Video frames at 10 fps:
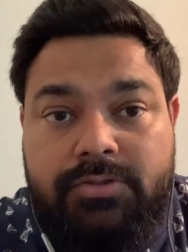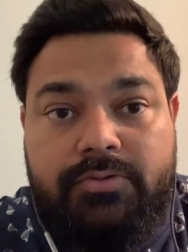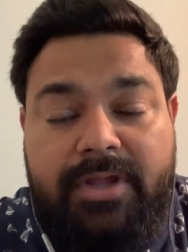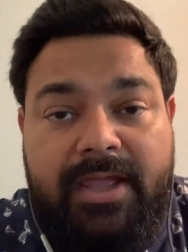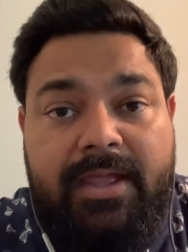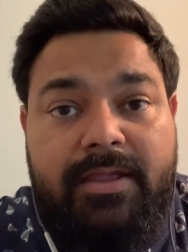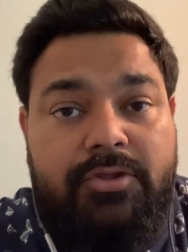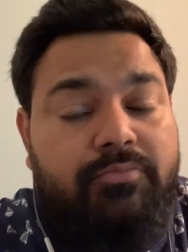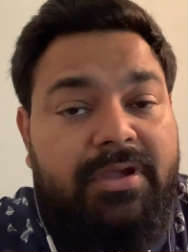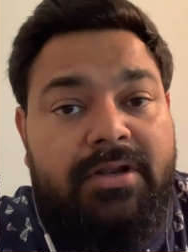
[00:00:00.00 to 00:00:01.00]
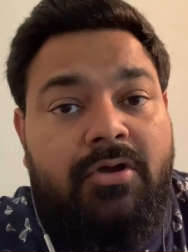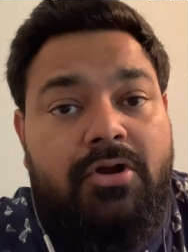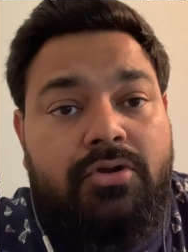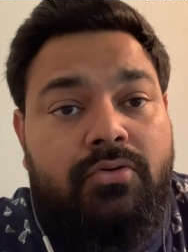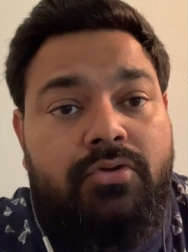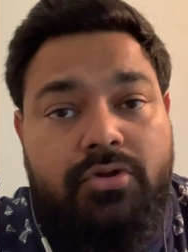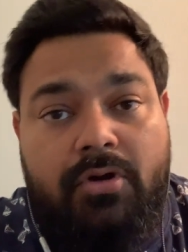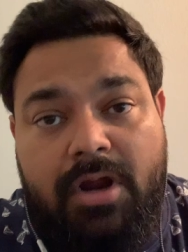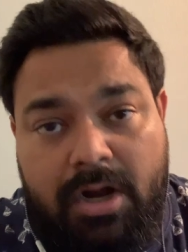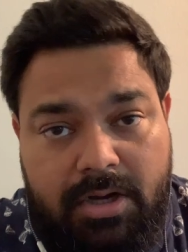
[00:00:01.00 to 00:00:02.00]
today you may not know
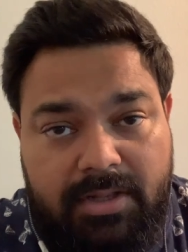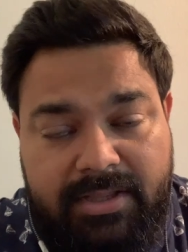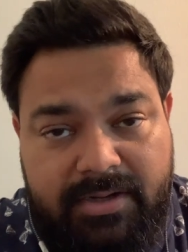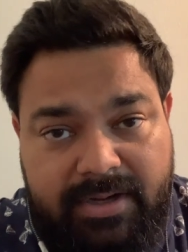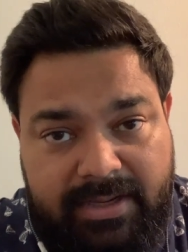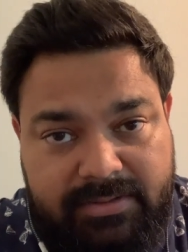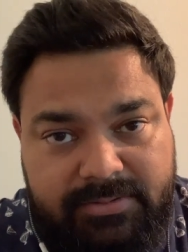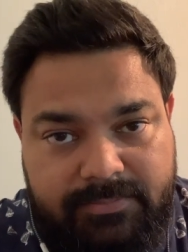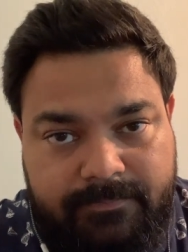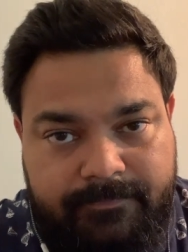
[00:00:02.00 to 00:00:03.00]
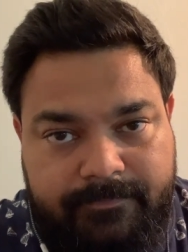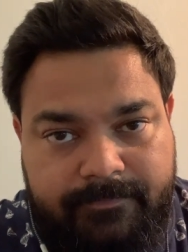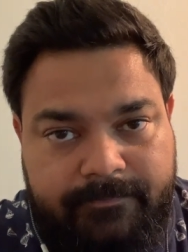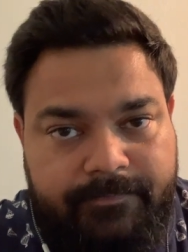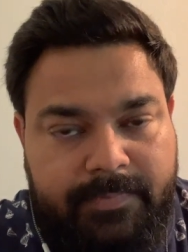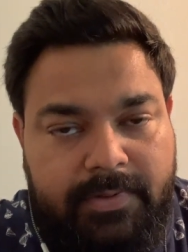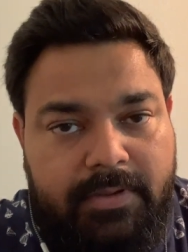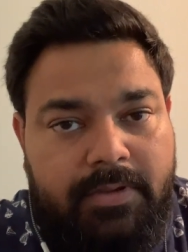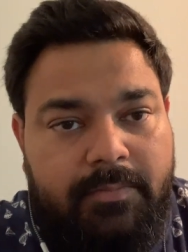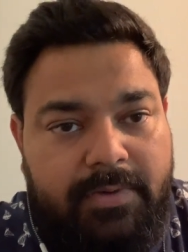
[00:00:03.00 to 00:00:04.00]
your hourly rate
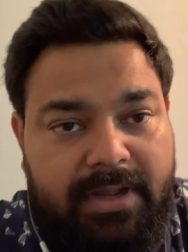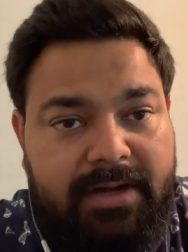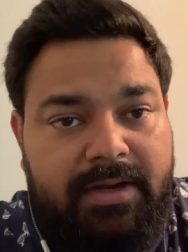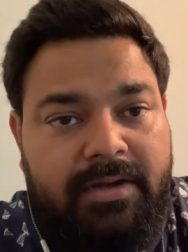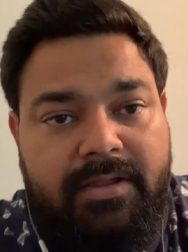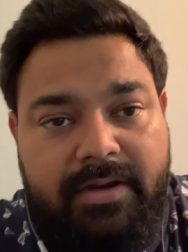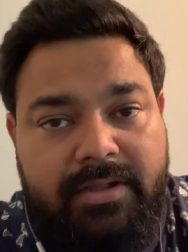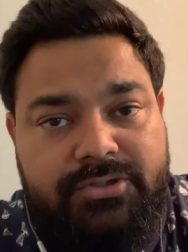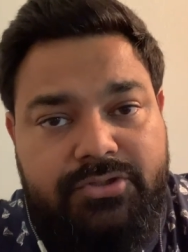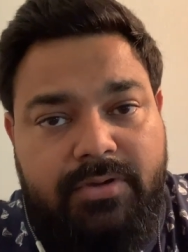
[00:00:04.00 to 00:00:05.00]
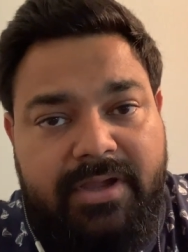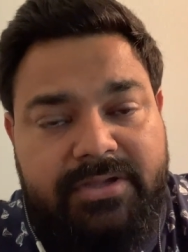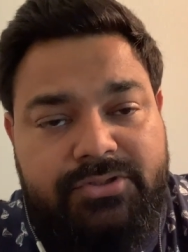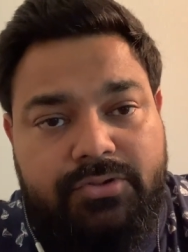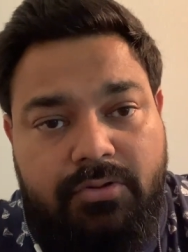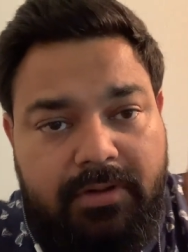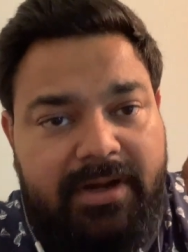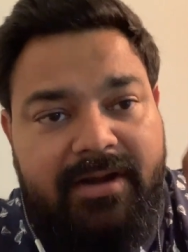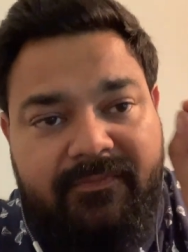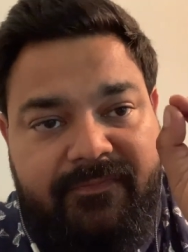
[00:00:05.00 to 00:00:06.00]
but I'd encourage you guys to go
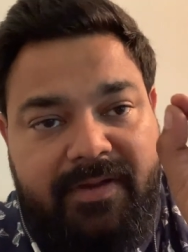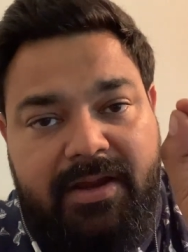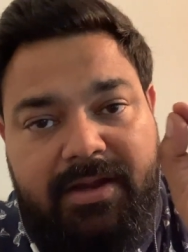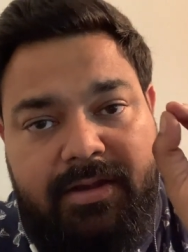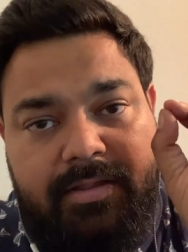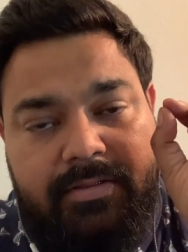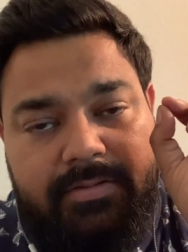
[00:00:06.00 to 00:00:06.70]
ahead and find